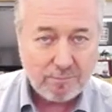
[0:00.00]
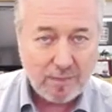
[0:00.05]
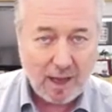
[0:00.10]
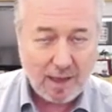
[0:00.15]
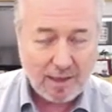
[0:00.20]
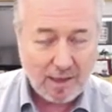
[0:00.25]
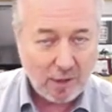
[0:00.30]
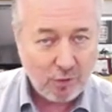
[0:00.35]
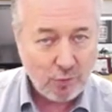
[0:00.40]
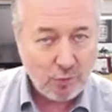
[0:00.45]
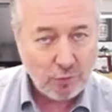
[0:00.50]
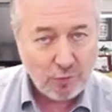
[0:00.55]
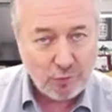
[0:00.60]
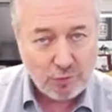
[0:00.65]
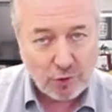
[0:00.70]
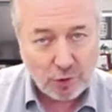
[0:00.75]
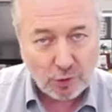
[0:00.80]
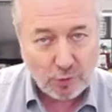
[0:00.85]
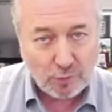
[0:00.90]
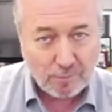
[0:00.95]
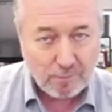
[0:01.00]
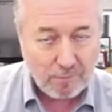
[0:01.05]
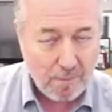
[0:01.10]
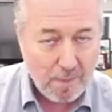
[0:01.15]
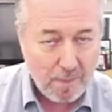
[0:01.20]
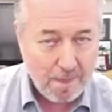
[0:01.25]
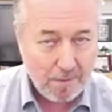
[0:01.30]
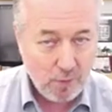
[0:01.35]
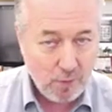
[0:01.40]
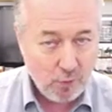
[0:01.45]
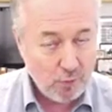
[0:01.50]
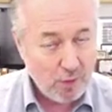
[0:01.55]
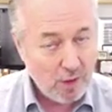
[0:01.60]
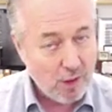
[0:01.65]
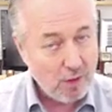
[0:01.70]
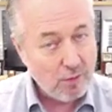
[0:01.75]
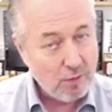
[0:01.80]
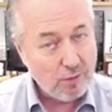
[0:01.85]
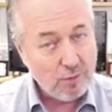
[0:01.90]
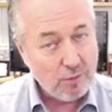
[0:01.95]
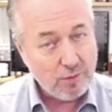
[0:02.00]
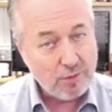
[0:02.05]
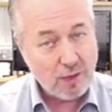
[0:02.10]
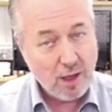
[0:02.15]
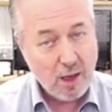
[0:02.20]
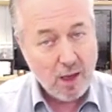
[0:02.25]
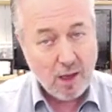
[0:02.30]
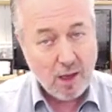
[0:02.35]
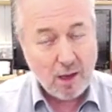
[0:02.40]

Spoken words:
Ayacucho? Who knows?